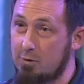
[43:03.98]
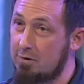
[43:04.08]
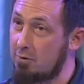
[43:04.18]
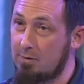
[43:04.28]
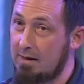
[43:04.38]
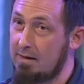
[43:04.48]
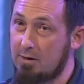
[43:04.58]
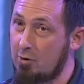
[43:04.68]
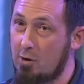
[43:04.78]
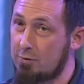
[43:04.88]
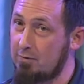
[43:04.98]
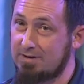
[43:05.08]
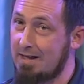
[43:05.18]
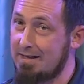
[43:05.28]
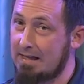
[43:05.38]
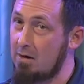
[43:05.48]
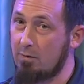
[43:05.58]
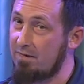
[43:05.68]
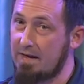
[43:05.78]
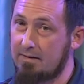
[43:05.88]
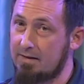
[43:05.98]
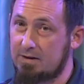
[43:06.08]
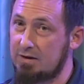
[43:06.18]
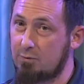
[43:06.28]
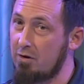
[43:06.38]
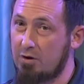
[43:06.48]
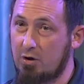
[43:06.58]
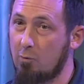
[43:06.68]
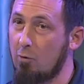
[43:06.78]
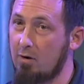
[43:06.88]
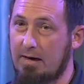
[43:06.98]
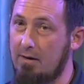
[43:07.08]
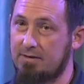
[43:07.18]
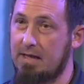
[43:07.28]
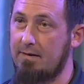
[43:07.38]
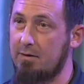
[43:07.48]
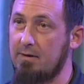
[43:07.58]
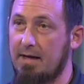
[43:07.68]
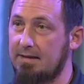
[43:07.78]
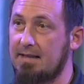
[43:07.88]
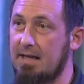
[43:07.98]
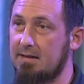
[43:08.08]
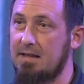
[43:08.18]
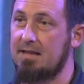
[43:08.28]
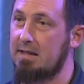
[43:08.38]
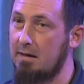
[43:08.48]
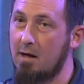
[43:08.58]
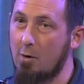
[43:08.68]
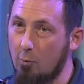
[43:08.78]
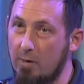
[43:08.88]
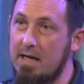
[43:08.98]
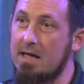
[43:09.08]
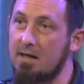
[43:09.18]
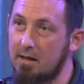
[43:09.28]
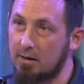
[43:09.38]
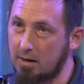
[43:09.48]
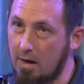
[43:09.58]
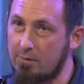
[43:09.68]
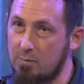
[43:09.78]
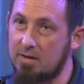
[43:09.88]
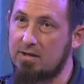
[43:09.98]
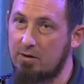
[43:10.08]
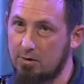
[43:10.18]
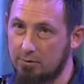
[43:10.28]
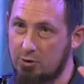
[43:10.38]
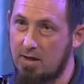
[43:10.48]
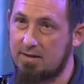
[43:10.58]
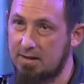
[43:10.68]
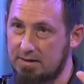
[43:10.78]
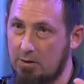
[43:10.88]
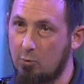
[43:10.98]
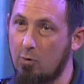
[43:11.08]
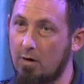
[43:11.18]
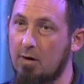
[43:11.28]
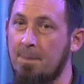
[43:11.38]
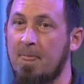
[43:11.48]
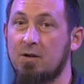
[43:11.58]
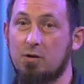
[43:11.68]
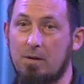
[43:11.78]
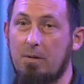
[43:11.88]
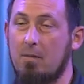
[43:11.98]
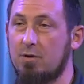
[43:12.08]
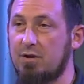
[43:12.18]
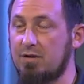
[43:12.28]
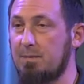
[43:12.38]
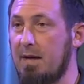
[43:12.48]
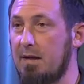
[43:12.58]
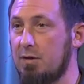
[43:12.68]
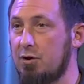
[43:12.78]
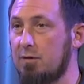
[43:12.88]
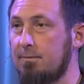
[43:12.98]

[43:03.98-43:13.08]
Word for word: degree in intercultural studies. I don't think this is really going to work outside the United States. And they said, We love your material. Trust us, it'll work. So they published in Spanish,